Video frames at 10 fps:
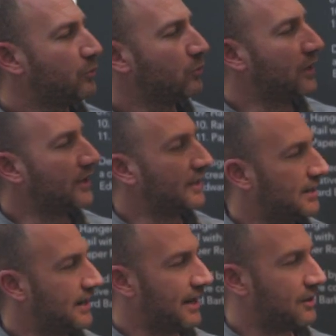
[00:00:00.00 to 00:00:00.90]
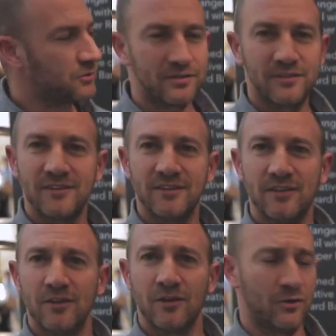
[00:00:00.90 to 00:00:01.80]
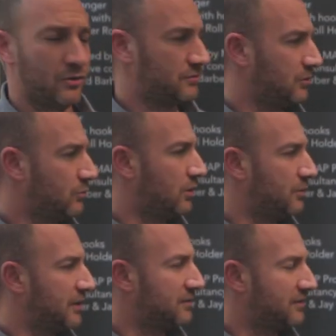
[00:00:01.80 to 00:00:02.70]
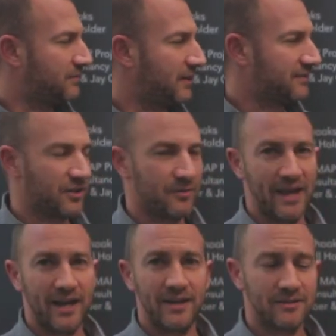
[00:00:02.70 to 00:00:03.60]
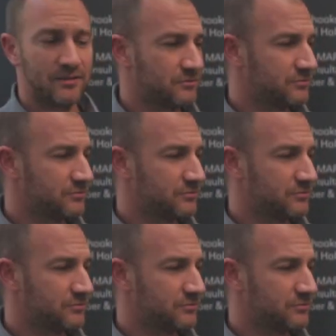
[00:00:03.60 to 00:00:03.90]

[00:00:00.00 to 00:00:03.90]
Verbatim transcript: pull in and out of the wall because it's based on a magnet.